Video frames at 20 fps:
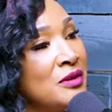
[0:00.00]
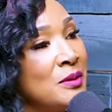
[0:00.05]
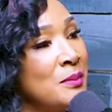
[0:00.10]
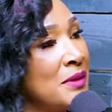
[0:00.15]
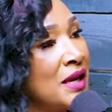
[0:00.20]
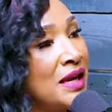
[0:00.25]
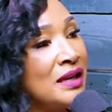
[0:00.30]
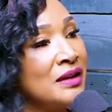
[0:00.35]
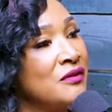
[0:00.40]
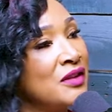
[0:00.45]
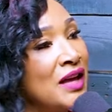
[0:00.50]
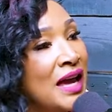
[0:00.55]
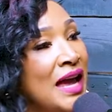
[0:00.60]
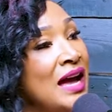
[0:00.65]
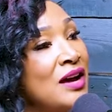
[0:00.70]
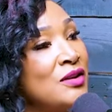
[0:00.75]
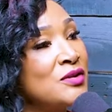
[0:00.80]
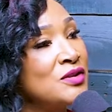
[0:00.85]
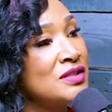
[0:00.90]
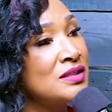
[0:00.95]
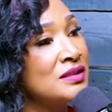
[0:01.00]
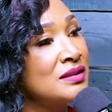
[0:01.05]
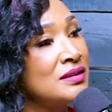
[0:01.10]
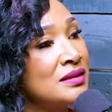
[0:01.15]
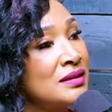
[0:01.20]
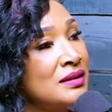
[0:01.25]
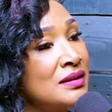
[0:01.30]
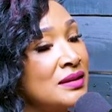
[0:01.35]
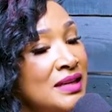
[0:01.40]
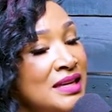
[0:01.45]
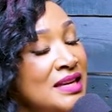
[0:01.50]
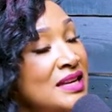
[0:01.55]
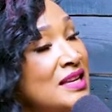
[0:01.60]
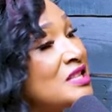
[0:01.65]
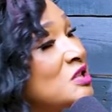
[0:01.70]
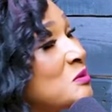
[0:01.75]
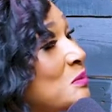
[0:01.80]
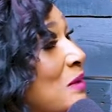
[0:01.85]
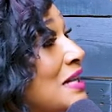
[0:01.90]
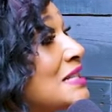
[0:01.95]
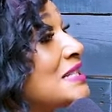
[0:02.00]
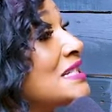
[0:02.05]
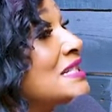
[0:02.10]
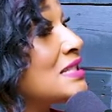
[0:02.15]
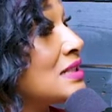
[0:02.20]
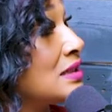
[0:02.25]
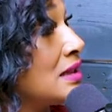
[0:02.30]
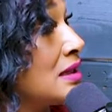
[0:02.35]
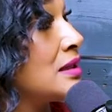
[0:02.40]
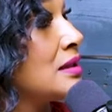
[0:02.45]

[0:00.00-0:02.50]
man of the house. He is my son.